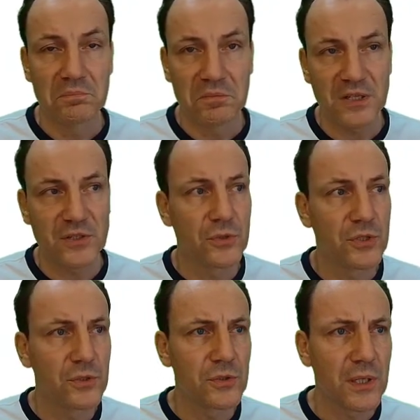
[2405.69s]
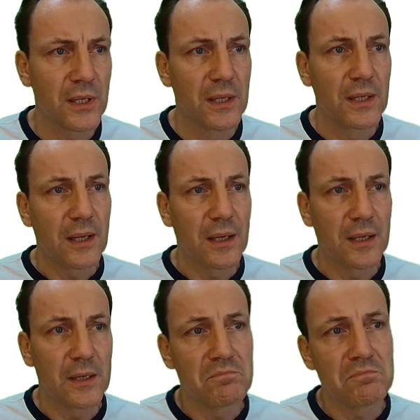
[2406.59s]
That's good news.
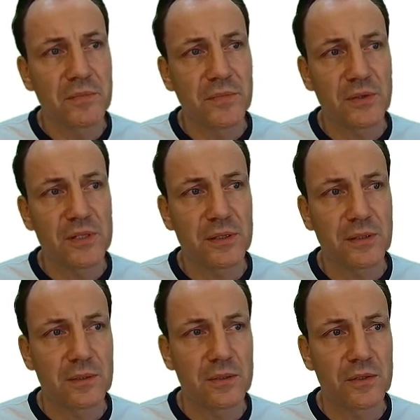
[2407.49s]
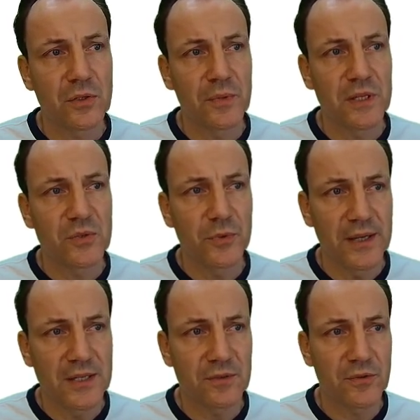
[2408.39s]
There is some
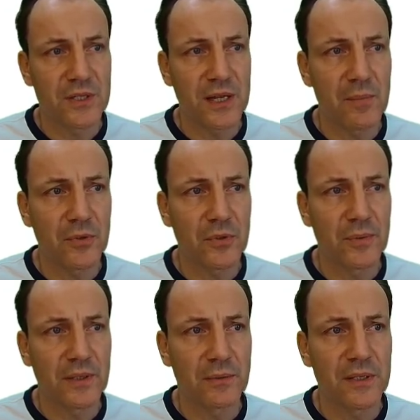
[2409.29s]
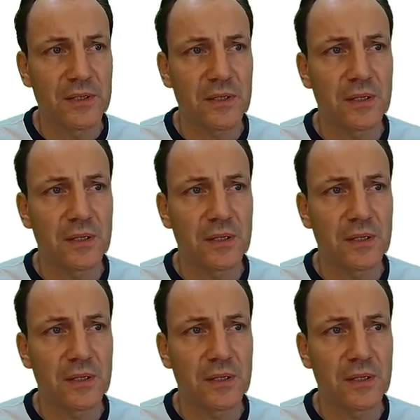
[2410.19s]
inspiration for sample queries.